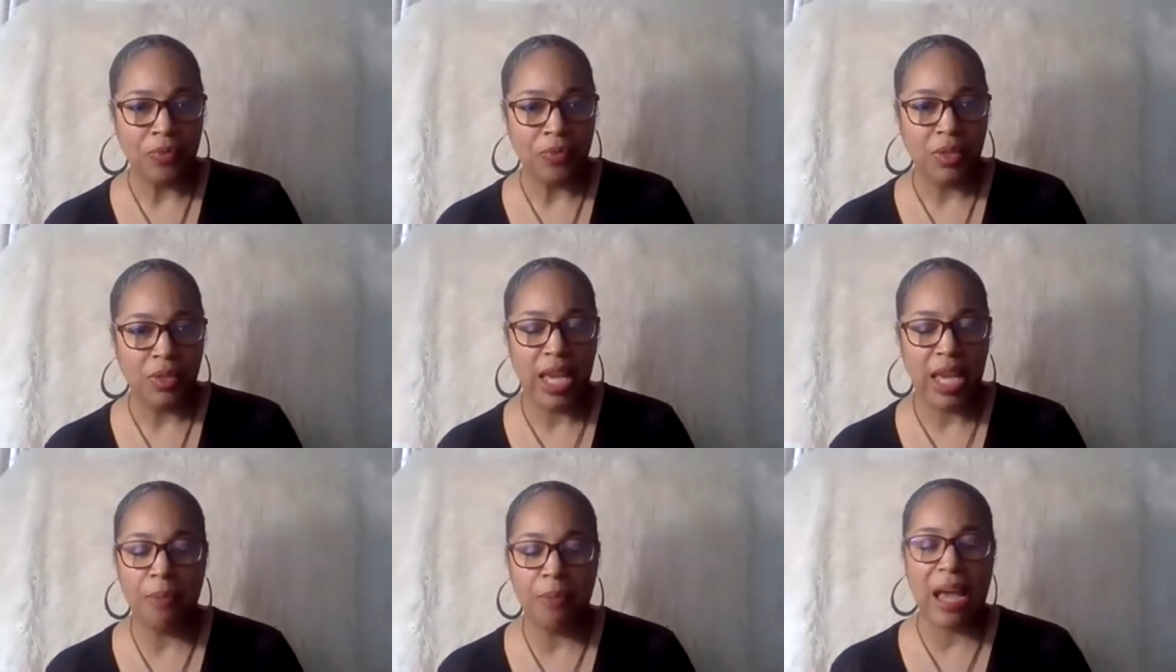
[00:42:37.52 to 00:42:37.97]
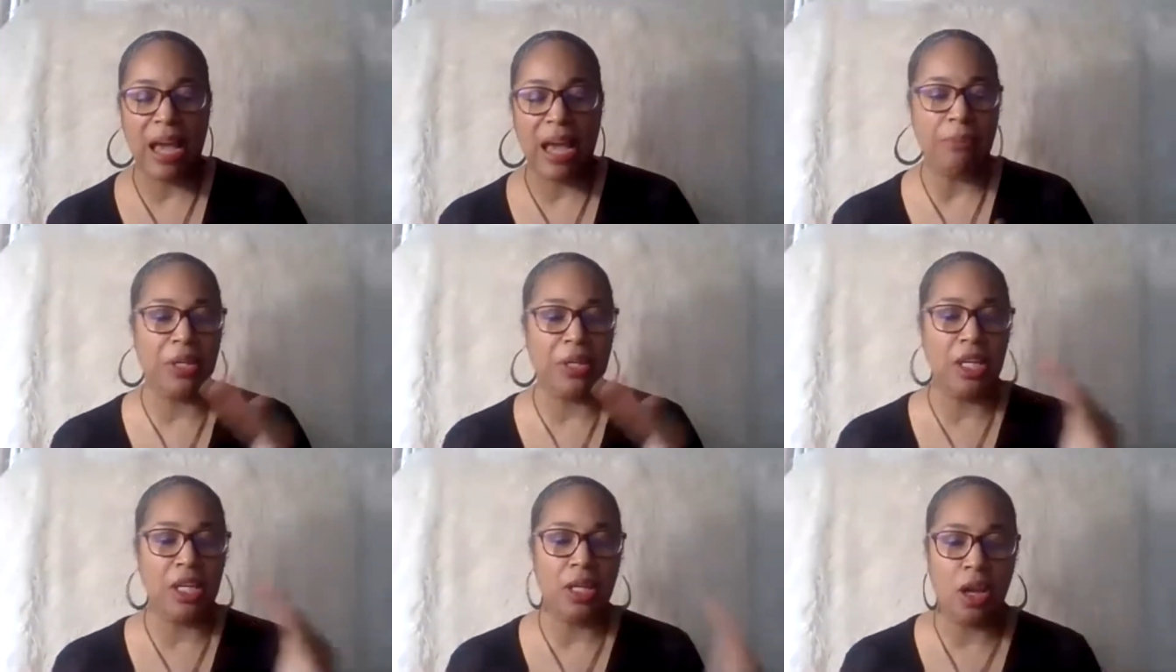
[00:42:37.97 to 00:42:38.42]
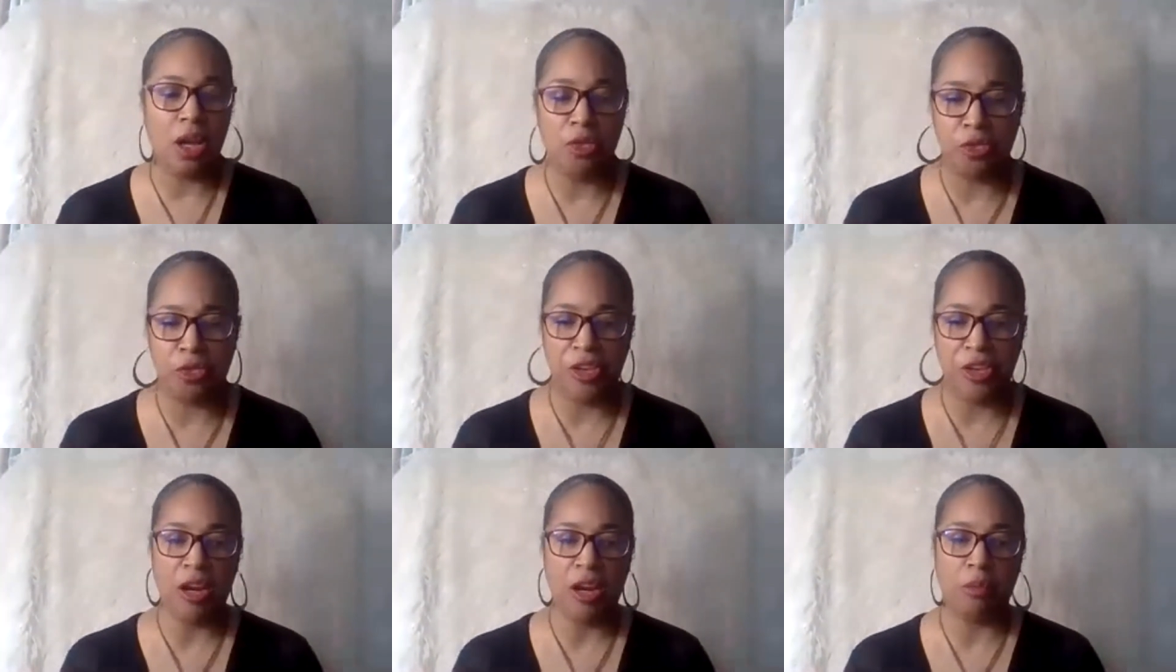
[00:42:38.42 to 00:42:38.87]
It might be a
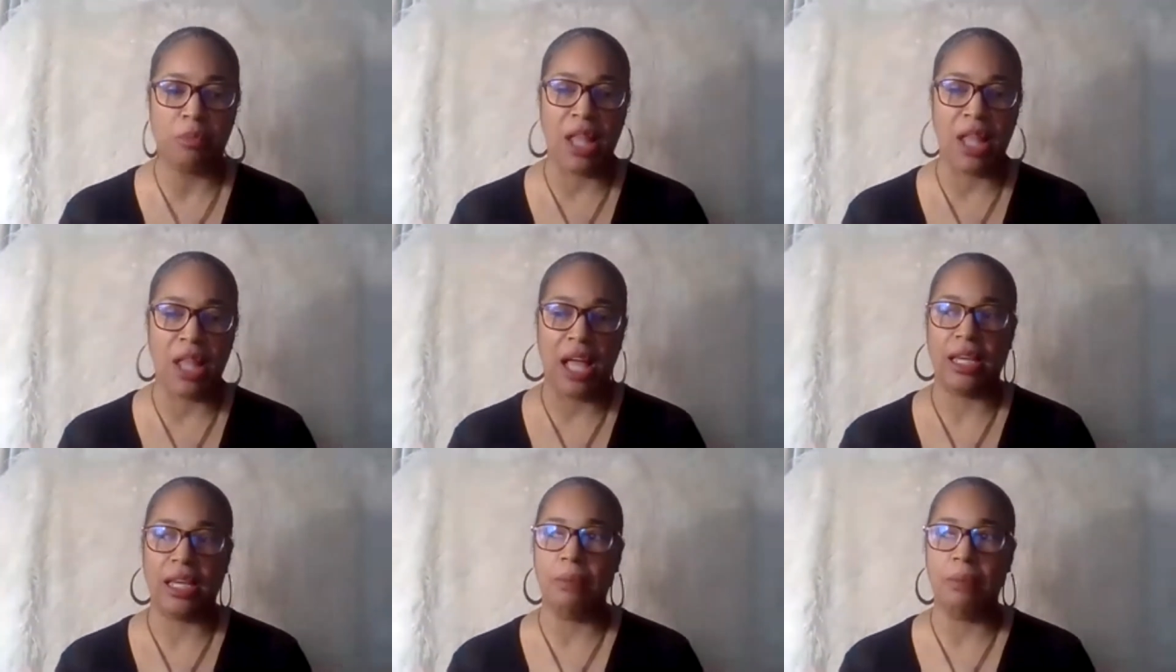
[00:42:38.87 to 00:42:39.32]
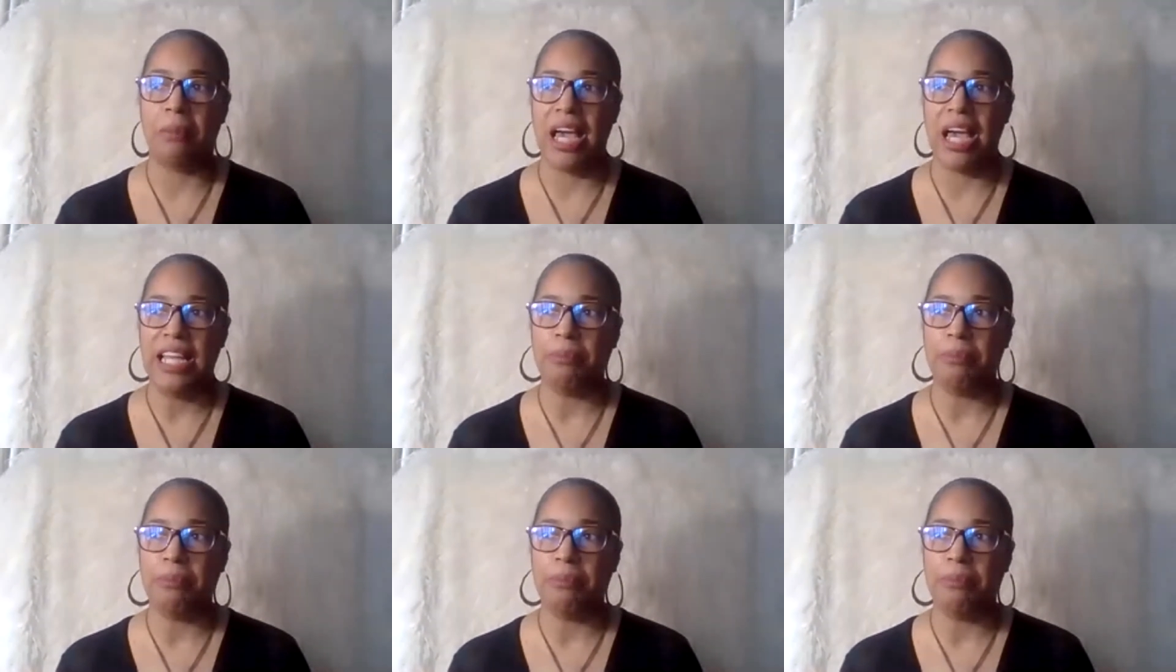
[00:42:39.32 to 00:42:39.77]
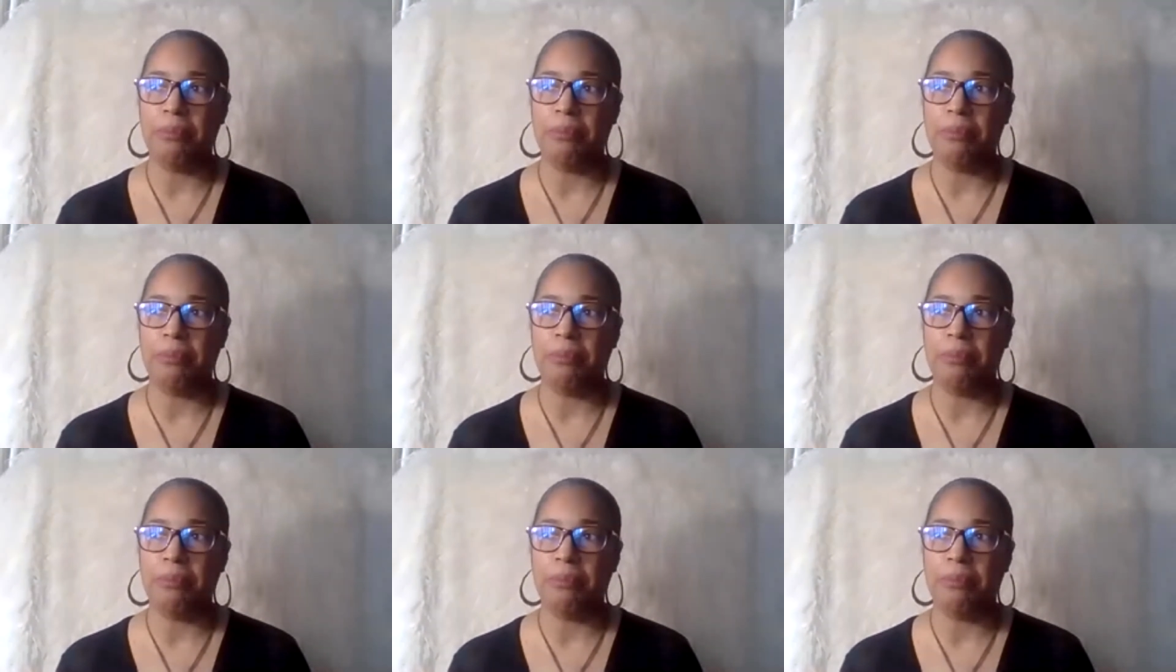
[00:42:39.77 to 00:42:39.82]
fear block. It might